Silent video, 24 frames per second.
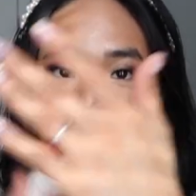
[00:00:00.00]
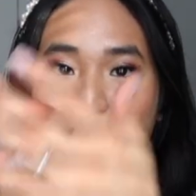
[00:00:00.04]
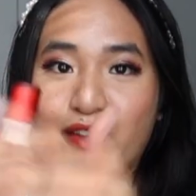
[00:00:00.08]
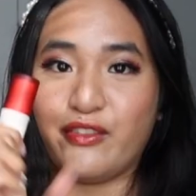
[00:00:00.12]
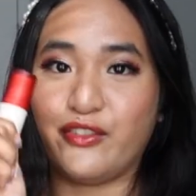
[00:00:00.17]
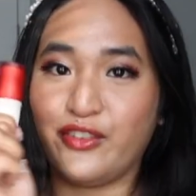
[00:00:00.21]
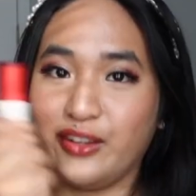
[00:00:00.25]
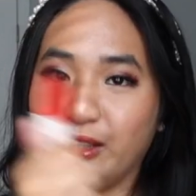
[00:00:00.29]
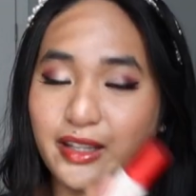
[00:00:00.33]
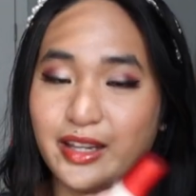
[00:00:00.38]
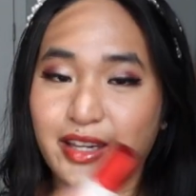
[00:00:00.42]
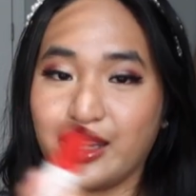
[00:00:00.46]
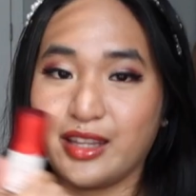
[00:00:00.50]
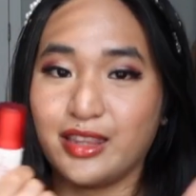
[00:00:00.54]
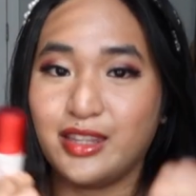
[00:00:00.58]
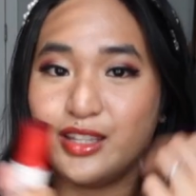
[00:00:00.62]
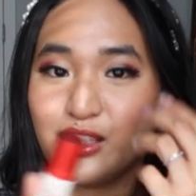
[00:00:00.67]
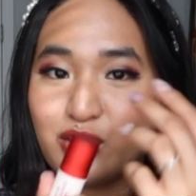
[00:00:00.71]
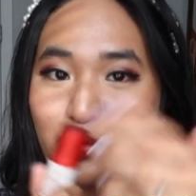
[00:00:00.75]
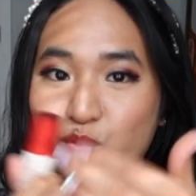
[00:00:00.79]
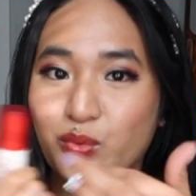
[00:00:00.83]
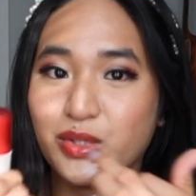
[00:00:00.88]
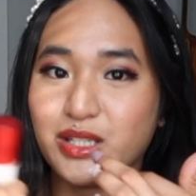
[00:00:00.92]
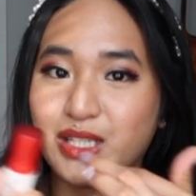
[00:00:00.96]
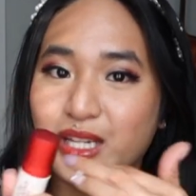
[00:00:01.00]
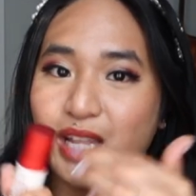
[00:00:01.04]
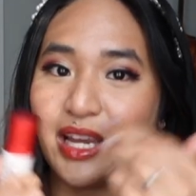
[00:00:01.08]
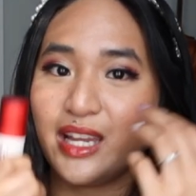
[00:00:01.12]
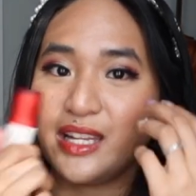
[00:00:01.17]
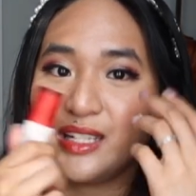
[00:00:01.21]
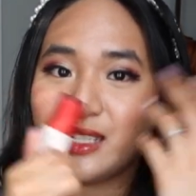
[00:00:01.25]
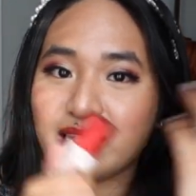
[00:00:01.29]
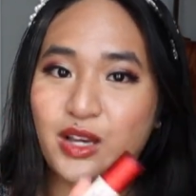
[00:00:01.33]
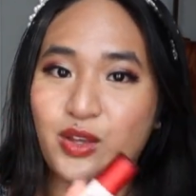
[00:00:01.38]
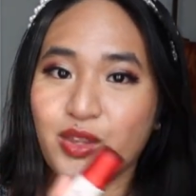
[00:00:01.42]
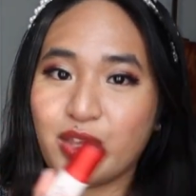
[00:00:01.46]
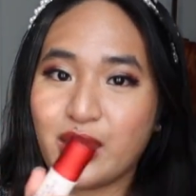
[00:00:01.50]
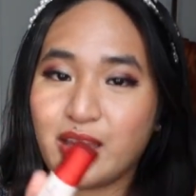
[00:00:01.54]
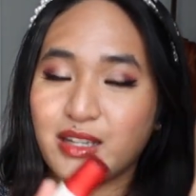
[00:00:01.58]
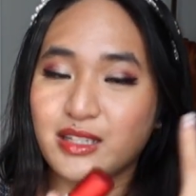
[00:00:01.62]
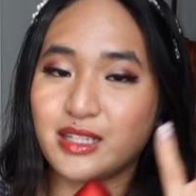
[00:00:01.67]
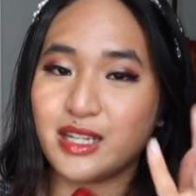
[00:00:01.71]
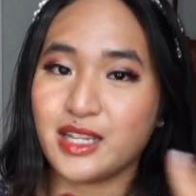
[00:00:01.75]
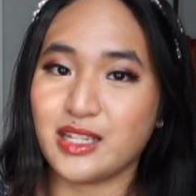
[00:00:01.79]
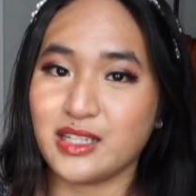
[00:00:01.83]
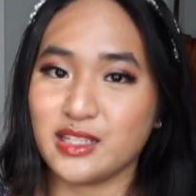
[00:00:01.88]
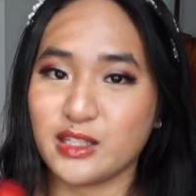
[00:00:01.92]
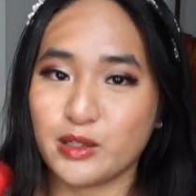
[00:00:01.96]
feel like this would taste how that
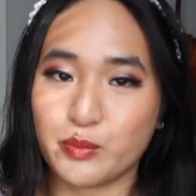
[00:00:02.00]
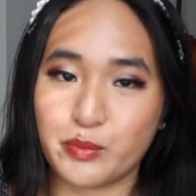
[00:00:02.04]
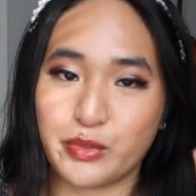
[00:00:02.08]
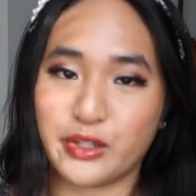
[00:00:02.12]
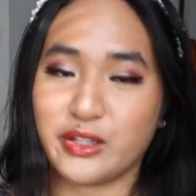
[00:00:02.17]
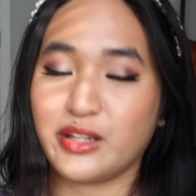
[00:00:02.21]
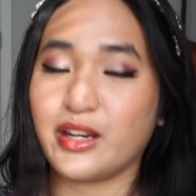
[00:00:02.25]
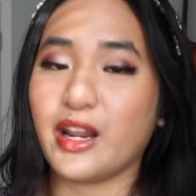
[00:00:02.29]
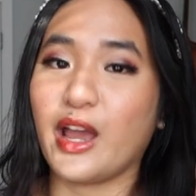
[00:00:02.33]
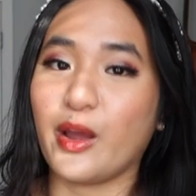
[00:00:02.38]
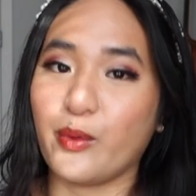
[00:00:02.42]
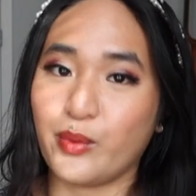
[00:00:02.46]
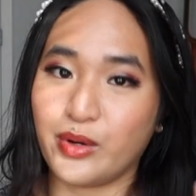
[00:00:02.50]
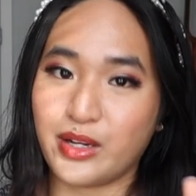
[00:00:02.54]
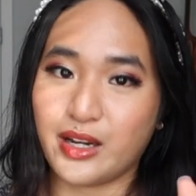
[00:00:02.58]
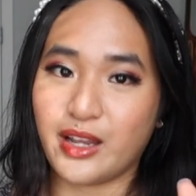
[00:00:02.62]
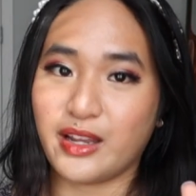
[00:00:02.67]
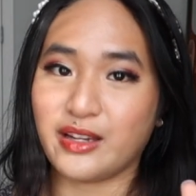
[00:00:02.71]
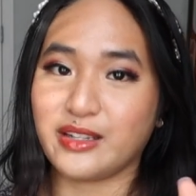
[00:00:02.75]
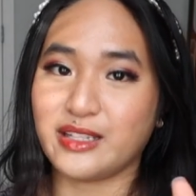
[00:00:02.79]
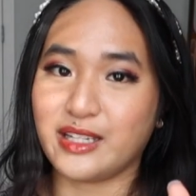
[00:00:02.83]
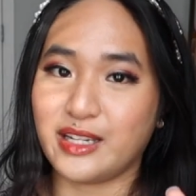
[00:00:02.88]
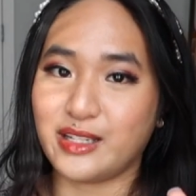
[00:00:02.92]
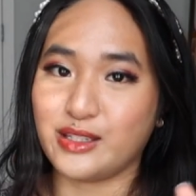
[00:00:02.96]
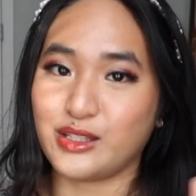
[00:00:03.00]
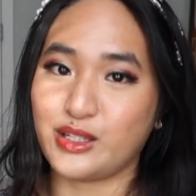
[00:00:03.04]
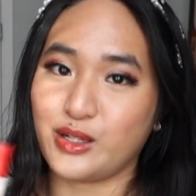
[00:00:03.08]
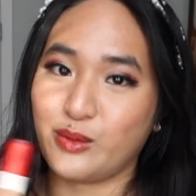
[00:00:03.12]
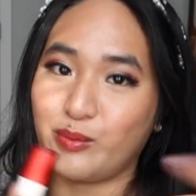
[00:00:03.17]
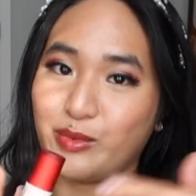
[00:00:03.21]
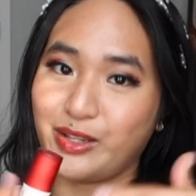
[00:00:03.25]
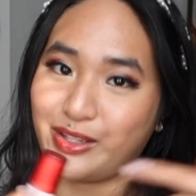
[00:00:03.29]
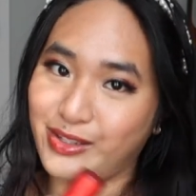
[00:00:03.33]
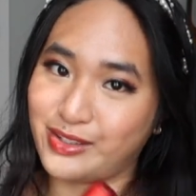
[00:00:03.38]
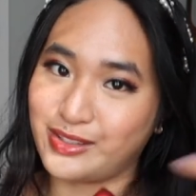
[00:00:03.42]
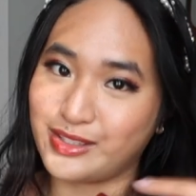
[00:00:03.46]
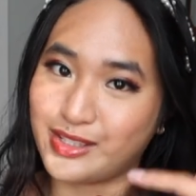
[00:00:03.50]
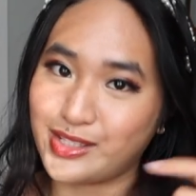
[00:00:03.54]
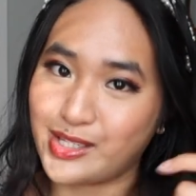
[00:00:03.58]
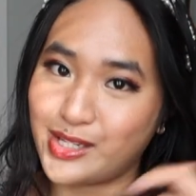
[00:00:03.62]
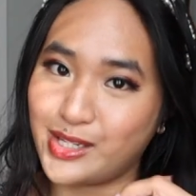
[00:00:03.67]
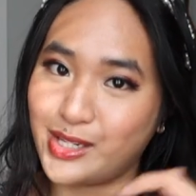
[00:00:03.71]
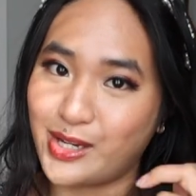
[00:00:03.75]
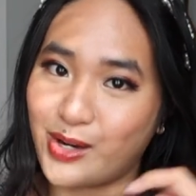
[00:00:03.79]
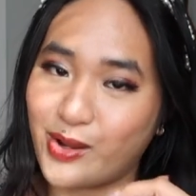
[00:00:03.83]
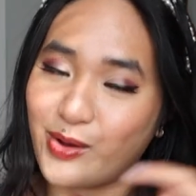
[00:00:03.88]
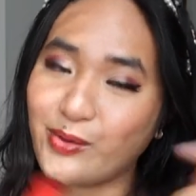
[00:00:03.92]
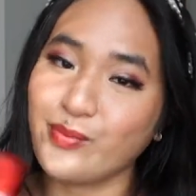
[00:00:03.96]
tastes, but I would not taste it because,
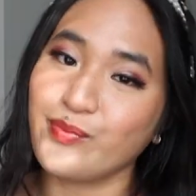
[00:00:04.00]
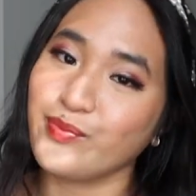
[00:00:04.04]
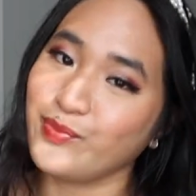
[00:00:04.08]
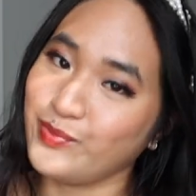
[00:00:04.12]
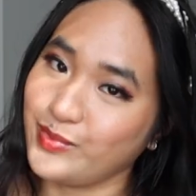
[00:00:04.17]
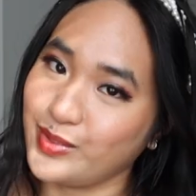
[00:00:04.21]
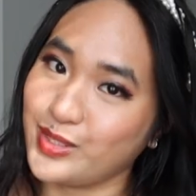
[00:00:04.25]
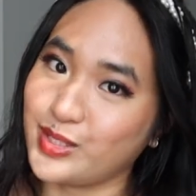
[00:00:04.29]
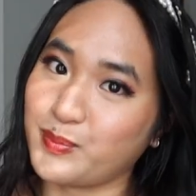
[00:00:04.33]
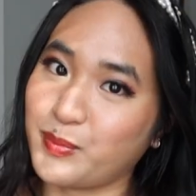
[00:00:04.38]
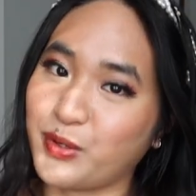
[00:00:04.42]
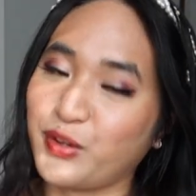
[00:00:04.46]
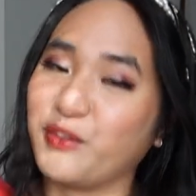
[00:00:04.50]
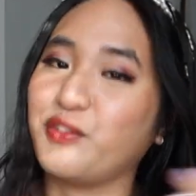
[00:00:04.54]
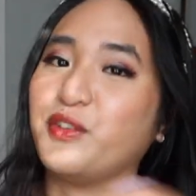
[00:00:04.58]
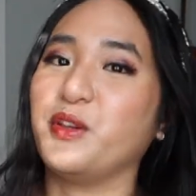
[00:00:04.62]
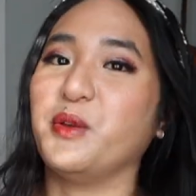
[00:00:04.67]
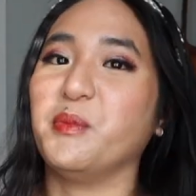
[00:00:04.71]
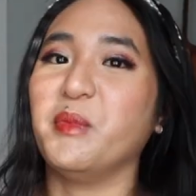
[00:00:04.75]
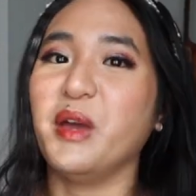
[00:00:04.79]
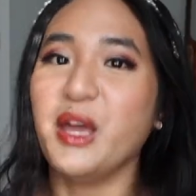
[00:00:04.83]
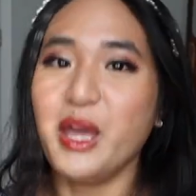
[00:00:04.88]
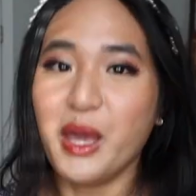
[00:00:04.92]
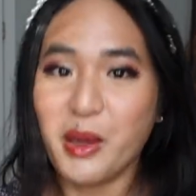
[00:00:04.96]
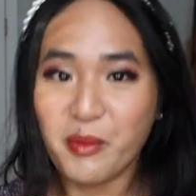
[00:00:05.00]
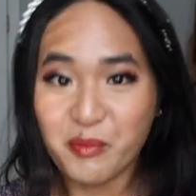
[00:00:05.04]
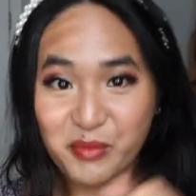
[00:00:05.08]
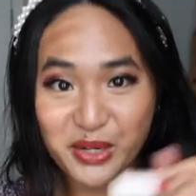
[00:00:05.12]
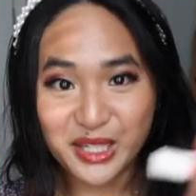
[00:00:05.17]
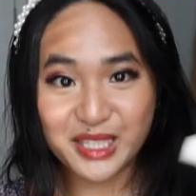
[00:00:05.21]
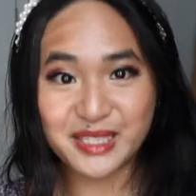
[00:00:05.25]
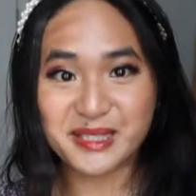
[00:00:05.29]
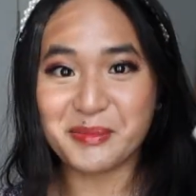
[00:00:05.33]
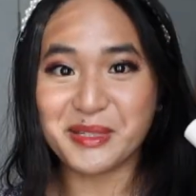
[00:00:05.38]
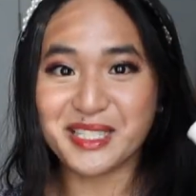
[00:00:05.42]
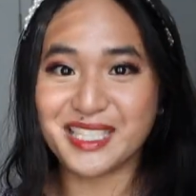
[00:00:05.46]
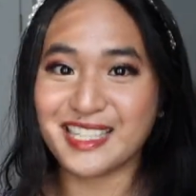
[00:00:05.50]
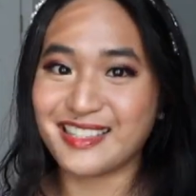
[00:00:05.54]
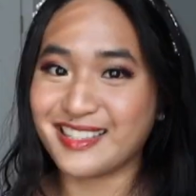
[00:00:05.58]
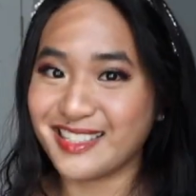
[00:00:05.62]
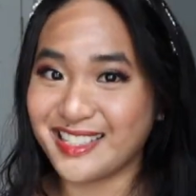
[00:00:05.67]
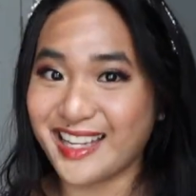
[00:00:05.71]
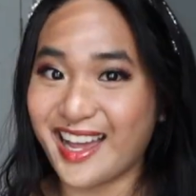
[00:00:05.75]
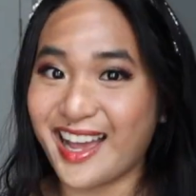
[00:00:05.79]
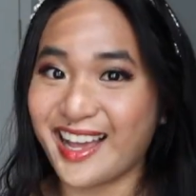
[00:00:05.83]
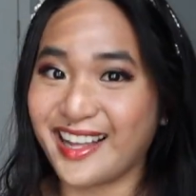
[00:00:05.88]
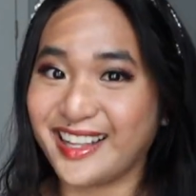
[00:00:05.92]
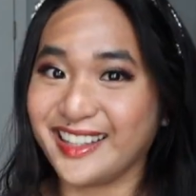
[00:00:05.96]
you know, this is perfume, but it smells
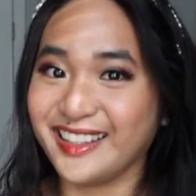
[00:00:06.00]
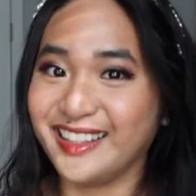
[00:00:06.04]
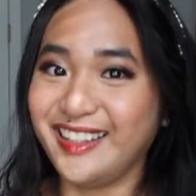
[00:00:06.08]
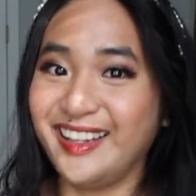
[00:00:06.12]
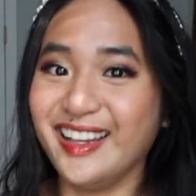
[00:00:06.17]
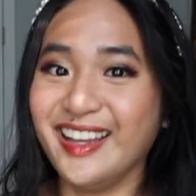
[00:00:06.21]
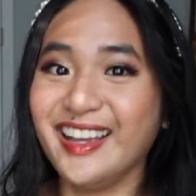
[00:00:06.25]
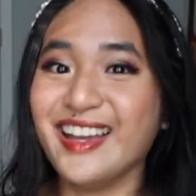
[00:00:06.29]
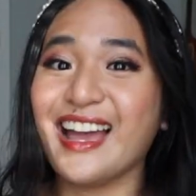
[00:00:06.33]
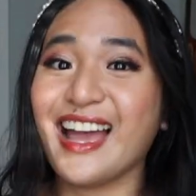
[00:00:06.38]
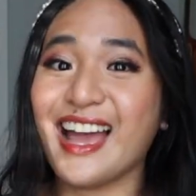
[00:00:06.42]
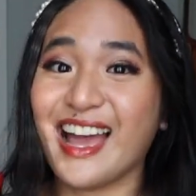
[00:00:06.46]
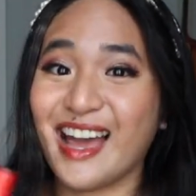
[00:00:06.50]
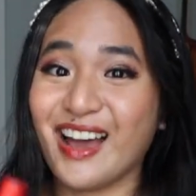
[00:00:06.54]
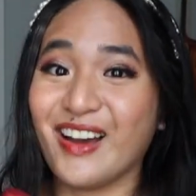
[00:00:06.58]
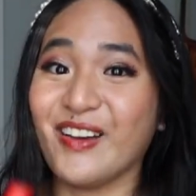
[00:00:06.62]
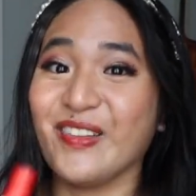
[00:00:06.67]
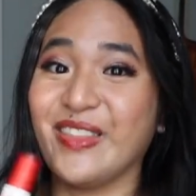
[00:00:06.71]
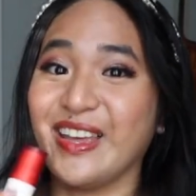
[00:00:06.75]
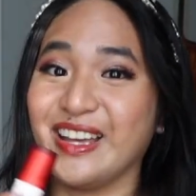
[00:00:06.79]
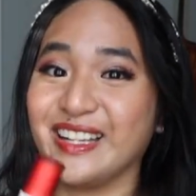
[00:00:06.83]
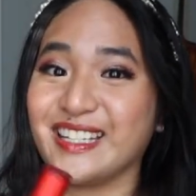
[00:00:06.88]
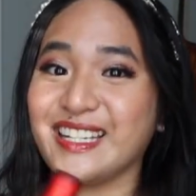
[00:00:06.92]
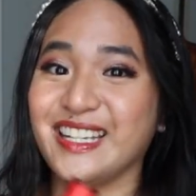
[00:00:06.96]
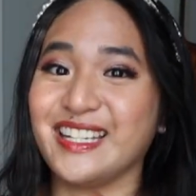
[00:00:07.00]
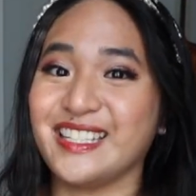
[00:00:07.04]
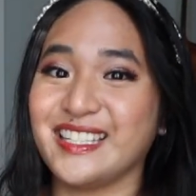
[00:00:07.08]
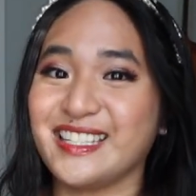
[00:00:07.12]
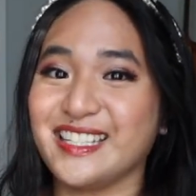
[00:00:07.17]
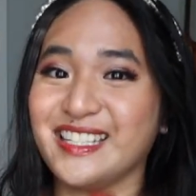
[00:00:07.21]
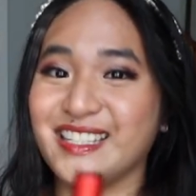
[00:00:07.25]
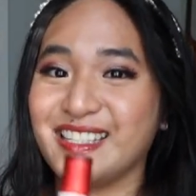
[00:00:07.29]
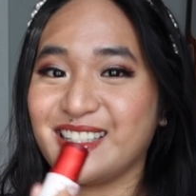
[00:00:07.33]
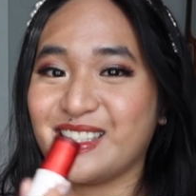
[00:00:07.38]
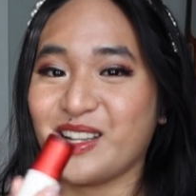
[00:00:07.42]
exactly how that tasted.